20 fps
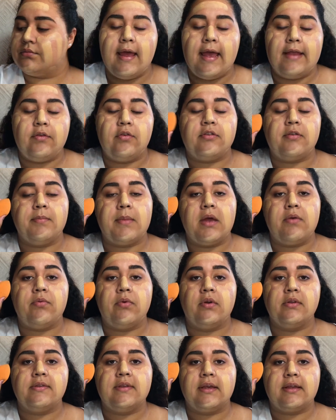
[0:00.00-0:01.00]
And using my
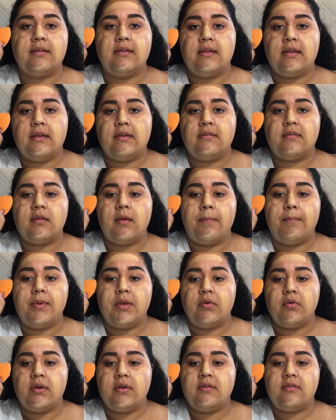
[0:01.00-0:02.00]
Real Techniques
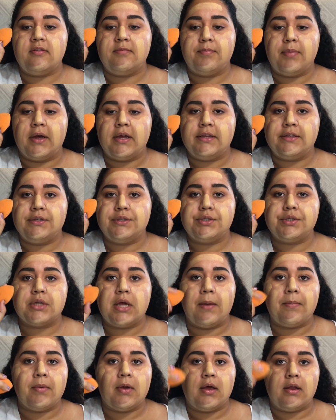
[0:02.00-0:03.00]
beauty sponge,
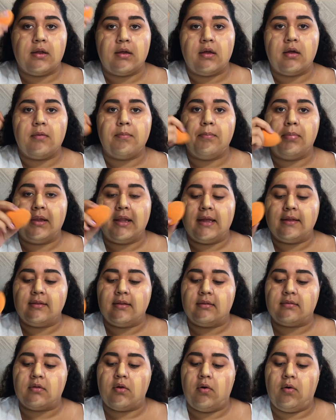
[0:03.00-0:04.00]
I'm gonna blend
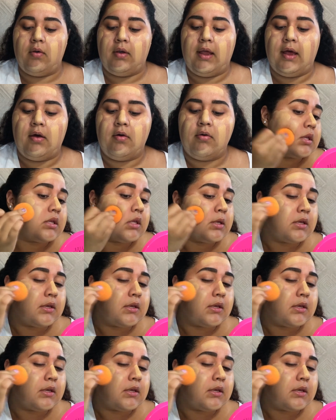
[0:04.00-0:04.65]
this all out.